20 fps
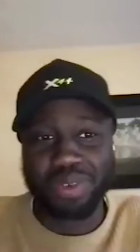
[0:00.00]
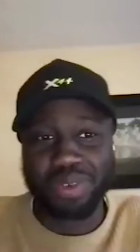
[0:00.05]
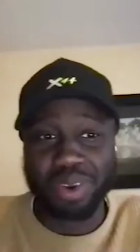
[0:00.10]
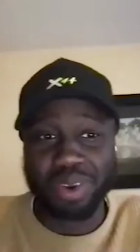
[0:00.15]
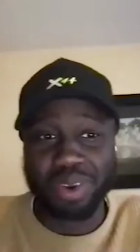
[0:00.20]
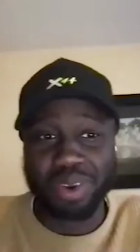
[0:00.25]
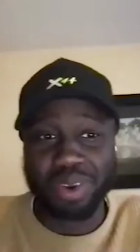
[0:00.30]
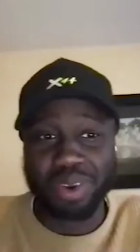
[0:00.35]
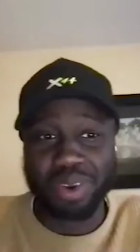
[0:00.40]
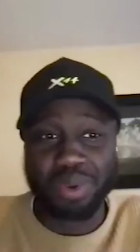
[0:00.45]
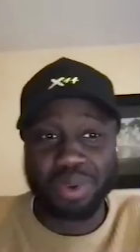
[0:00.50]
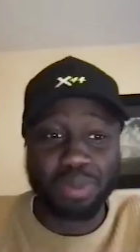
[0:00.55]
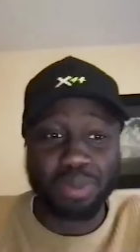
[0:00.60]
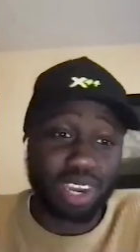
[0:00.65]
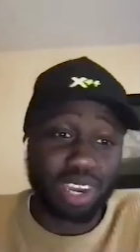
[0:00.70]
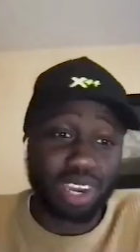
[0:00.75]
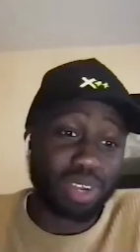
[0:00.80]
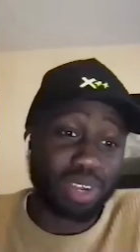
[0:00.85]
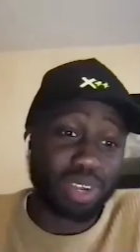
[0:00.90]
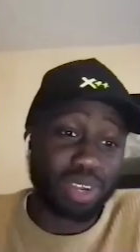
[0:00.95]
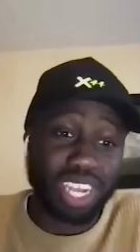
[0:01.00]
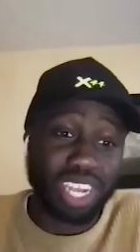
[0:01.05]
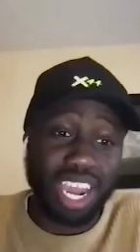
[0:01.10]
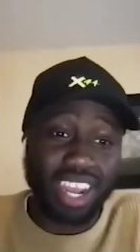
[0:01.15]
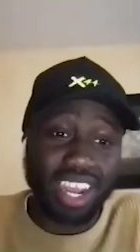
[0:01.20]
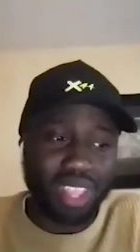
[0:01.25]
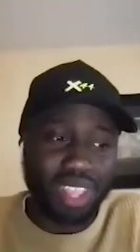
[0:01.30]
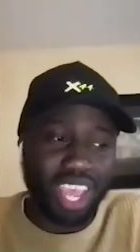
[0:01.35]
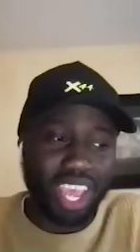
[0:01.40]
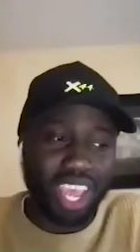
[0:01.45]
of come from the past, which
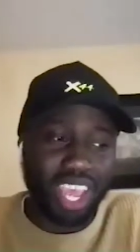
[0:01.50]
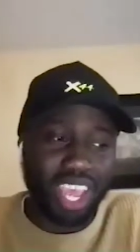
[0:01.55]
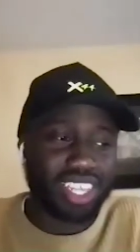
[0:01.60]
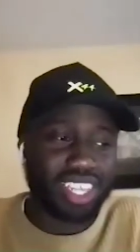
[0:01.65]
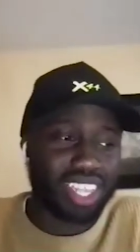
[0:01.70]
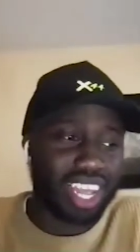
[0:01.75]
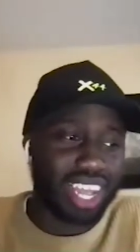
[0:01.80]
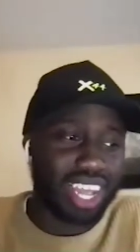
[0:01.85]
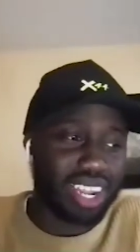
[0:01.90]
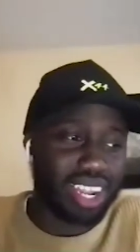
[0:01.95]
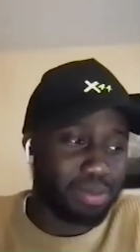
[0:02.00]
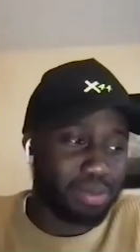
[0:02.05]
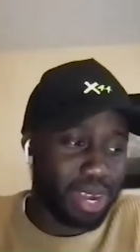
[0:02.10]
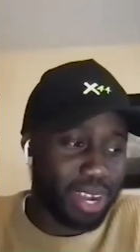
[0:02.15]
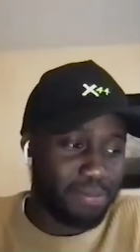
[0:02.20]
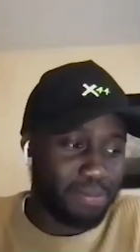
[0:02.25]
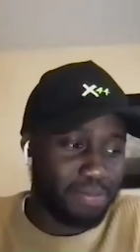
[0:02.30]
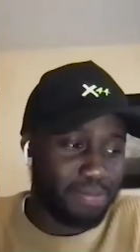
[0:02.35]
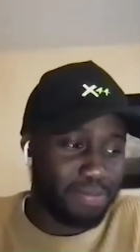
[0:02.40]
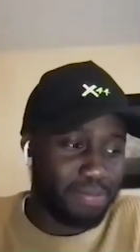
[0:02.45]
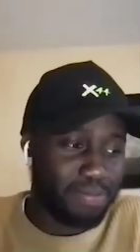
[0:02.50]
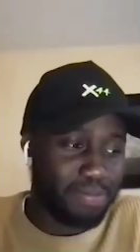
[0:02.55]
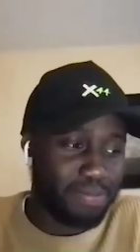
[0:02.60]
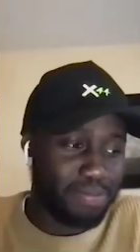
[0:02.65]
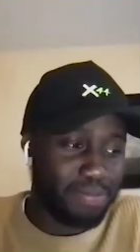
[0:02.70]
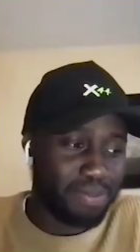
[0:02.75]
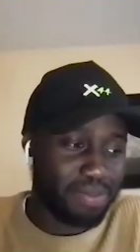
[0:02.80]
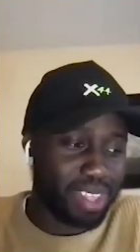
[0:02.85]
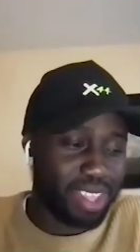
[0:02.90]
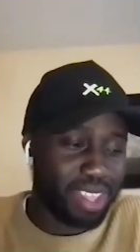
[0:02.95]
I I understand,
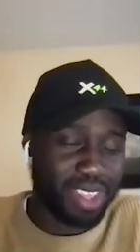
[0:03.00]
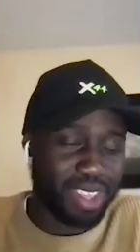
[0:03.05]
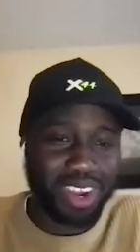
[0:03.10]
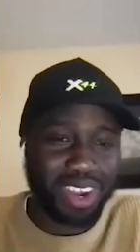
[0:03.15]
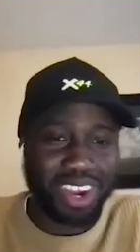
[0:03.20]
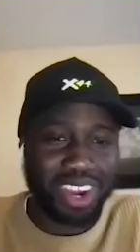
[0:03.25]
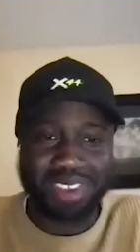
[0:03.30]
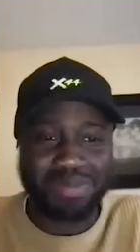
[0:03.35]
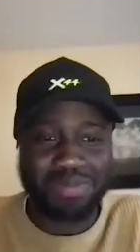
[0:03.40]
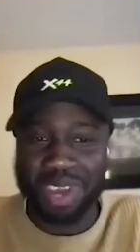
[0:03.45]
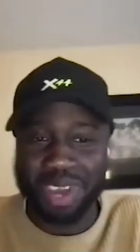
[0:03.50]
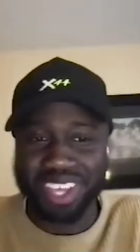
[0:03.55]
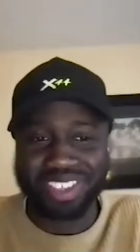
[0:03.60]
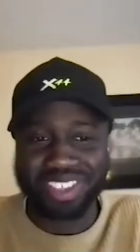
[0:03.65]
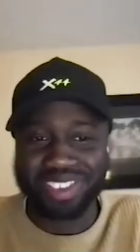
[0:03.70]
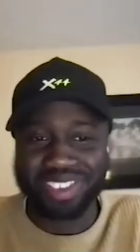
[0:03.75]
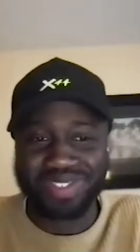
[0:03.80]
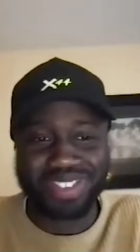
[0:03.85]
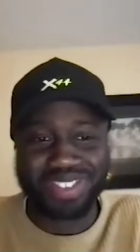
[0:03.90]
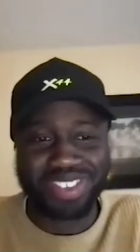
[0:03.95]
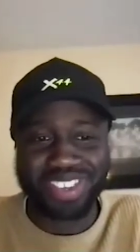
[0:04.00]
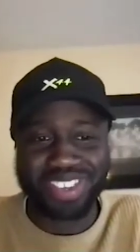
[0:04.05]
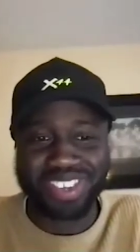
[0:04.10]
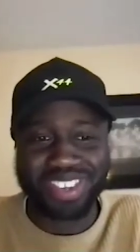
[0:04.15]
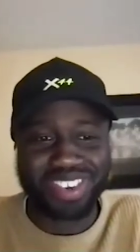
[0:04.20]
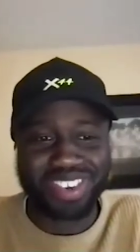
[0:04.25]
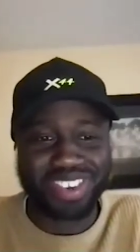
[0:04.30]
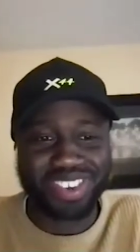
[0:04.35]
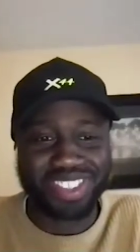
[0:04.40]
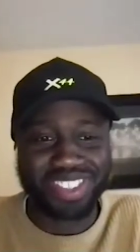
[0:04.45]
but you can't
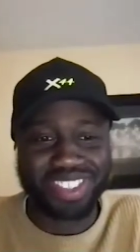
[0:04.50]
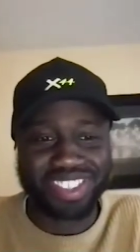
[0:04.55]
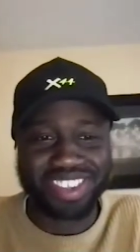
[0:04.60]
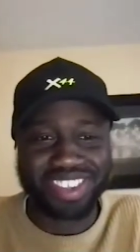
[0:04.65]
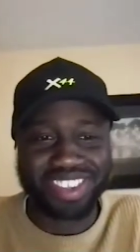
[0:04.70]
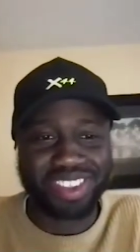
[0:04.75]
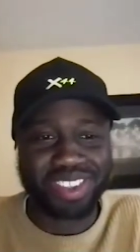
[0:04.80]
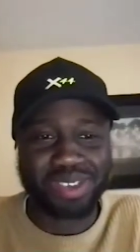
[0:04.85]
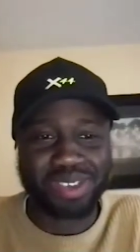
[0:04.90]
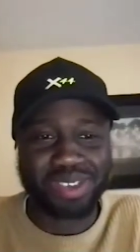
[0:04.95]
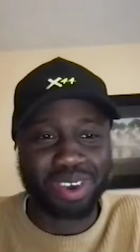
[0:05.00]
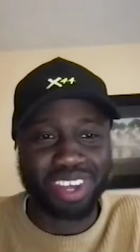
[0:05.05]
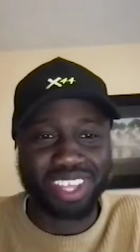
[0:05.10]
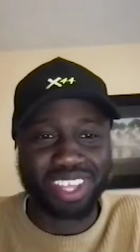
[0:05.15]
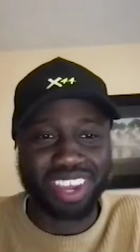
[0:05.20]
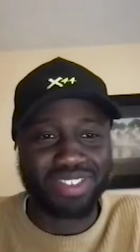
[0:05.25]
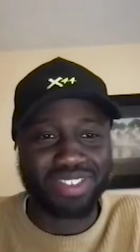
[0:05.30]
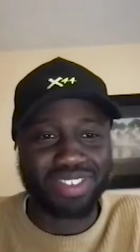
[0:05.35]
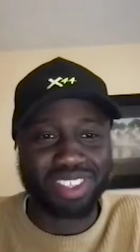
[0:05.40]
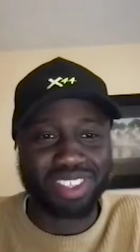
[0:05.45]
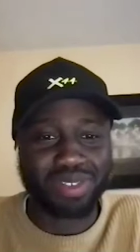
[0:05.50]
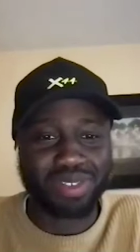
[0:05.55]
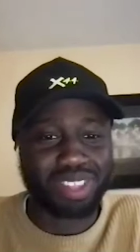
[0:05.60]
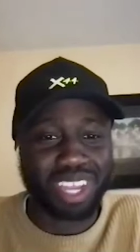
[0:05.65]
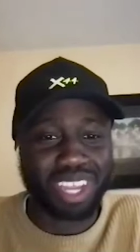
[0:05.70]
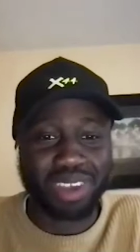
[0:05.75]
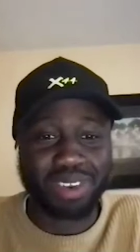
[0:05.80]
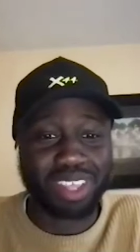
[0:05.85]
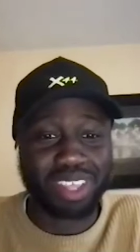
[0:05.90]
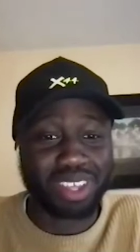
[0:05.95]
base the future on, on the past
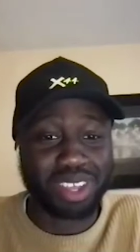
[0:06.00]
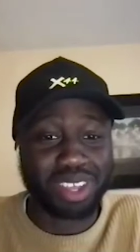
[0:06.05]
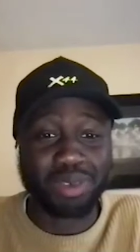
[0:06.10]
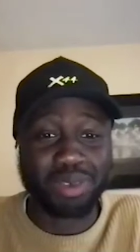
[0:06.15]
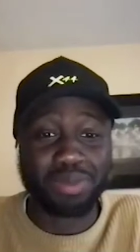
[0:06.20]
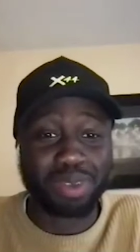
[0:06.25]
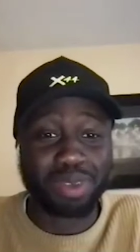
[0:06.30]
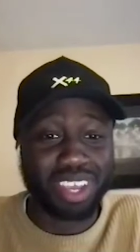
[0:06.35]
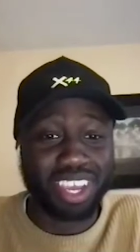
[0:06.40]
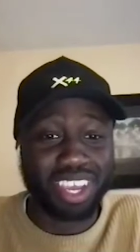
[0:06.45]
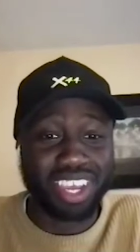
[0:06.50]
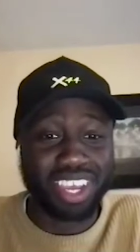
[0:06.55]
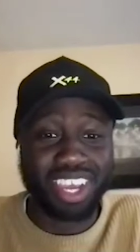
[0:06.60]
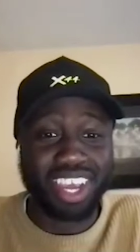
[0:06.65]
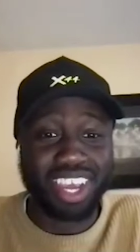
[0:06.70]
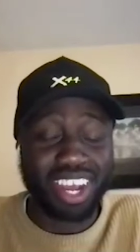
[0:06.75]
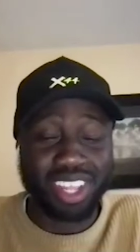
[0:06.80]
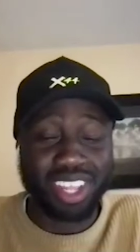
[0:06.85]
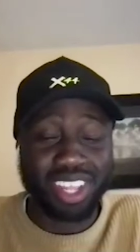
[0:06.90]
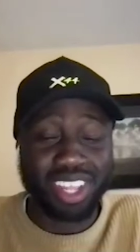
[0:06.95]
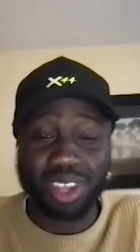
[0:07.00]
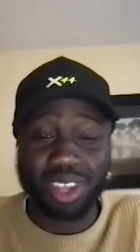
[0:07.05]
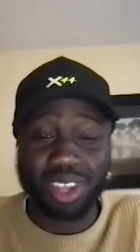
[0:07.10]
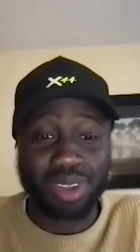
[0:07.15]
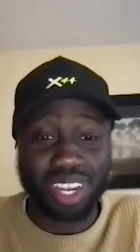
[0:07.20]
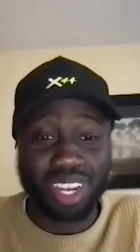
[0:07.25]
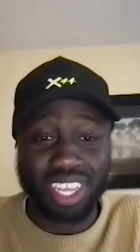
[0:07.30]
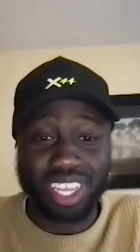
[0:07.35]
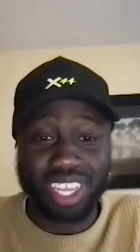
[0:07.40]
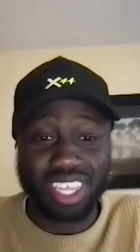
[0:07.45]
every single time. There's going to be
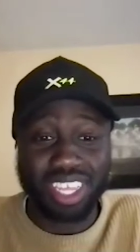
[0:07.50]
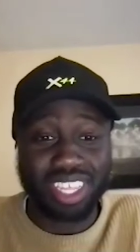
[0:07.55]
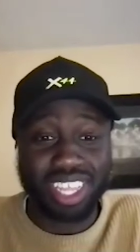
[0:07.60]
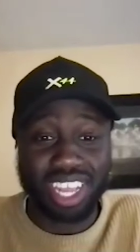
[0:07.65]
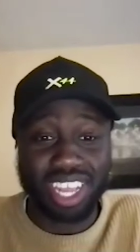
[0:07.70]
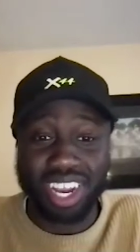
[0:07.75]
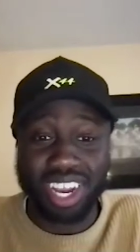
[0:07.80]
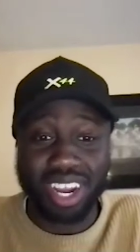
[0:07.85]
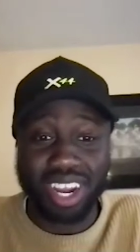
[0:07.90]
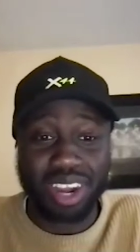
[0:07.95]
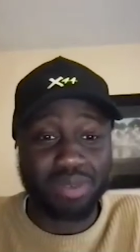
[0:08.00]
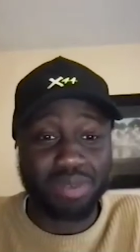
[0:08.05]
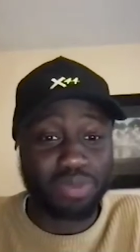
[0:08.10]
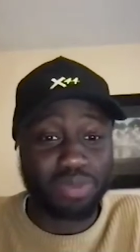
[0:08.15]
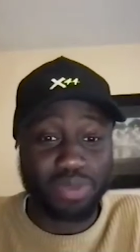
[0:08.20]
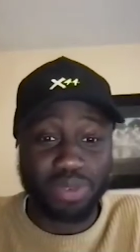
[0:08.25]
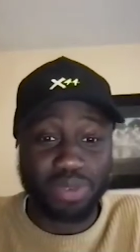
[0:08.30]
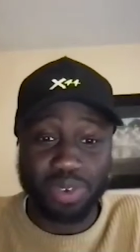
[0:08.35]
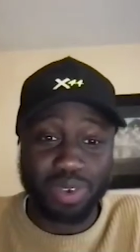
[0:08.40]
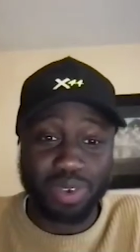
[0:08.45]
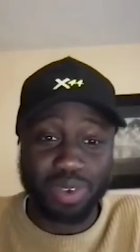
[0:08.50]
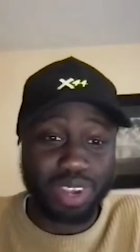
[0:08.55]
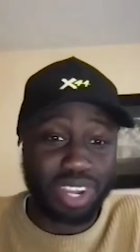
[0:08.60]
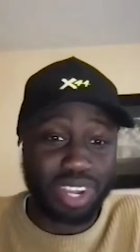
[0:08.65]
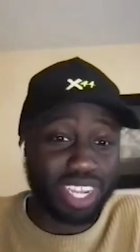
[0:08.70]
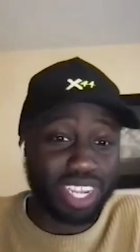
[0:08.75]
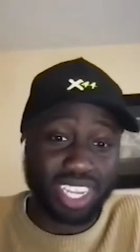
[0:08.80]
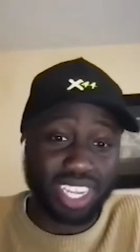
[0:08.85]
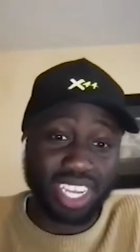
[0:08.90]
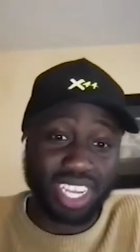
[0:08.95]
anomalies that come through
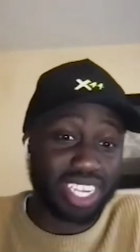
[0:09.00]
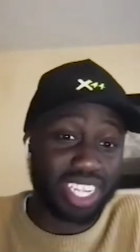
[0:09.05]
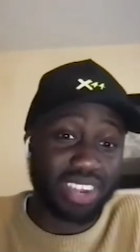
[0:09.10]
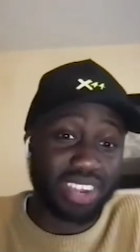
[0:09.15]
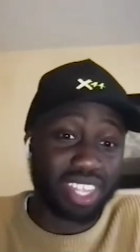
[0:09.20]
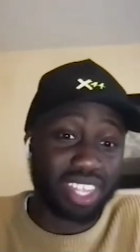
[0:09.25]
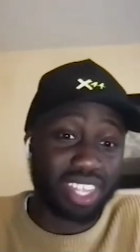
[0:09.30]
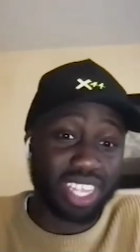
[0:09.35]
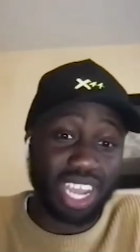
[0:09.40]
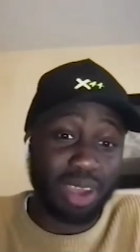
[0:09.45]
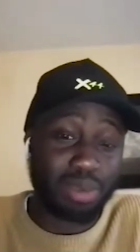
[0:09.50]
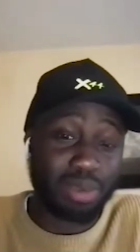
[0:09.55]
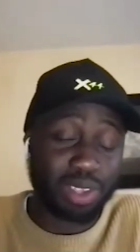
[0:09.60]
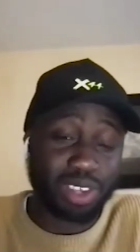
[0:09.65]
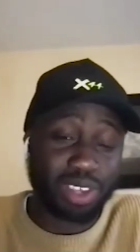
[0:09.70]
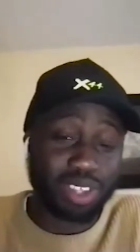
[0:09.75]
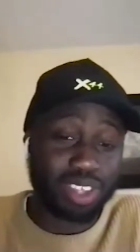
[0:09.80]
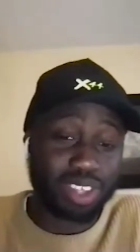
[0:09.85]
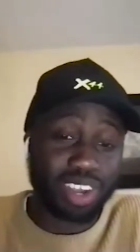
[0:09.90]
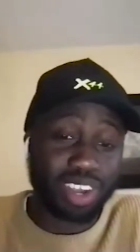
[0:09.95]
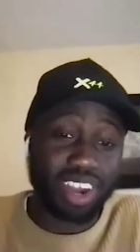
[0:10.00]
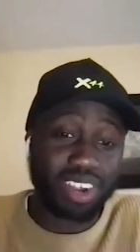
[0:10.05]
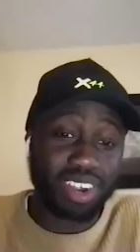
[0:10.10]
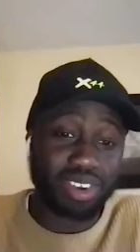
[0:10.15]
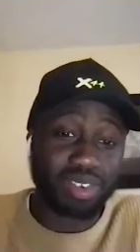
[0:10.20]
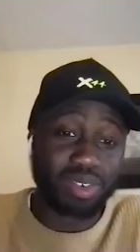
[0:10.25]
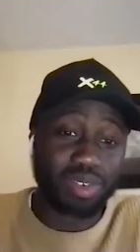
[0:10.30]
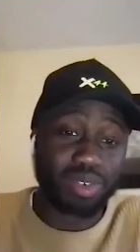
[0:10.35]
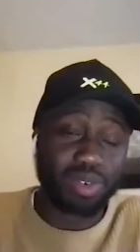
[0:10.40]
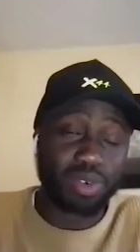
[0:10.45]
each and every time. You just
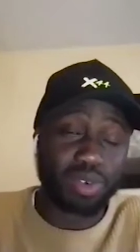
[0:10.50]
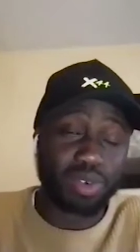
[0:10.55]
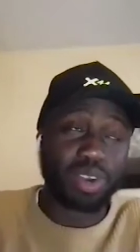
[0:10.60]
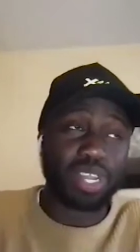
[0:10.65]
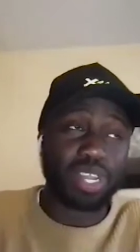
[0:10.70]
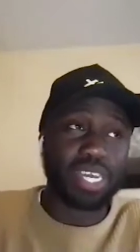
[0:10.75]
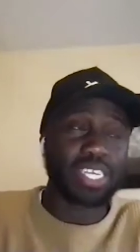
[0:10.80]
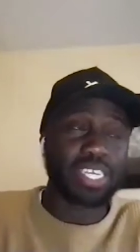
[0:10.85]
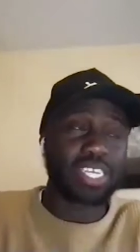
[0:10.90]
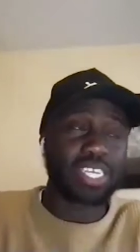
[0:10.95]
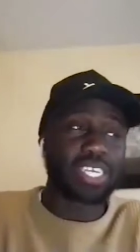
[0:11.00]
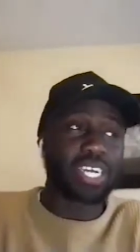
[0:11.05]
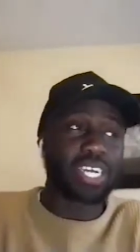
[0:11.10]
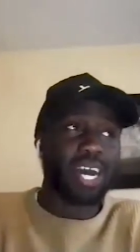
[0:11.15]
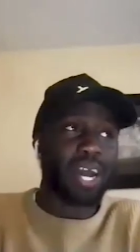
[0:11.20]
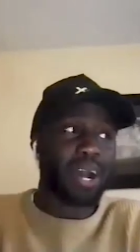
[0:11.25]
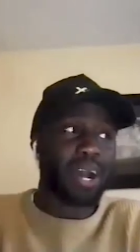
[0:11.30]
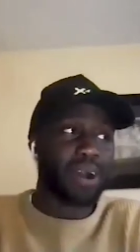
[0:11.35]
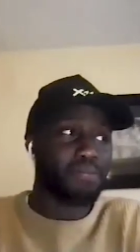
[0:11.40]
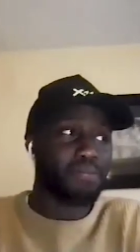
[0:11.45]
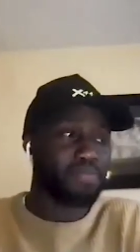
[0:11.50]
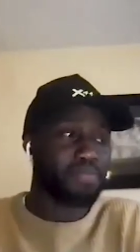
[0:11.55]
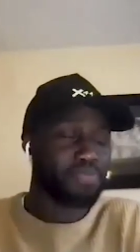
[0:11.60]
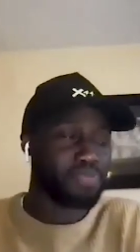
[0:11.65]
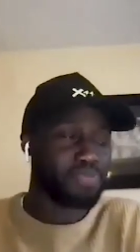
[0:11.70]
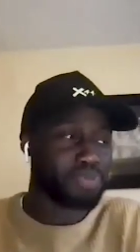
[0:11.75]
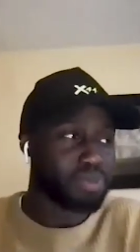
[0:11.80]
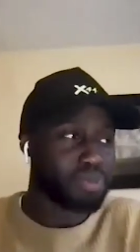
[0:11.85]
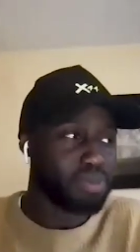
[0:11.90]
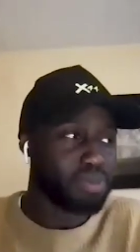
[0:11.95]
can't call it.
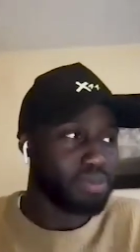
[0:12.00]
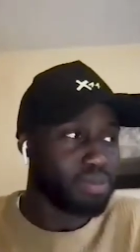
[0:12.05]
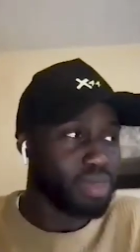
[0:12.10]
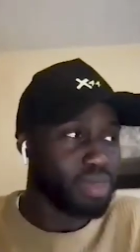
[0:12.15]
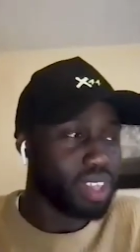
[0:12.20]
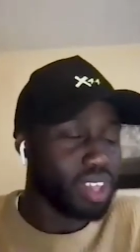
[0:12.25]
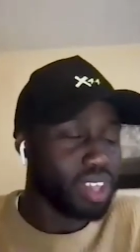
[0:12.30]
Um,